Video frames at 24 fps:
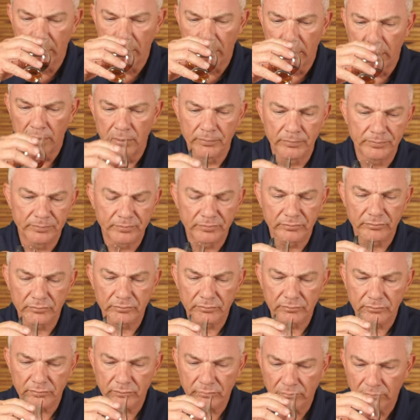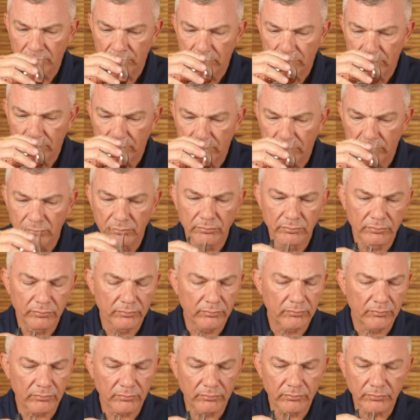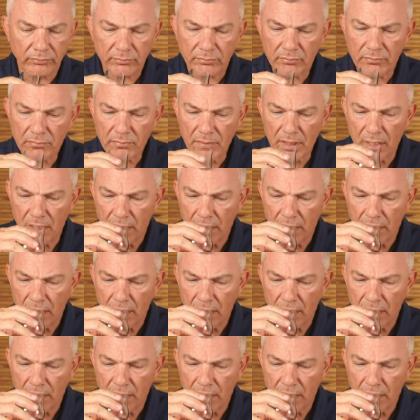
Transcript: (silence)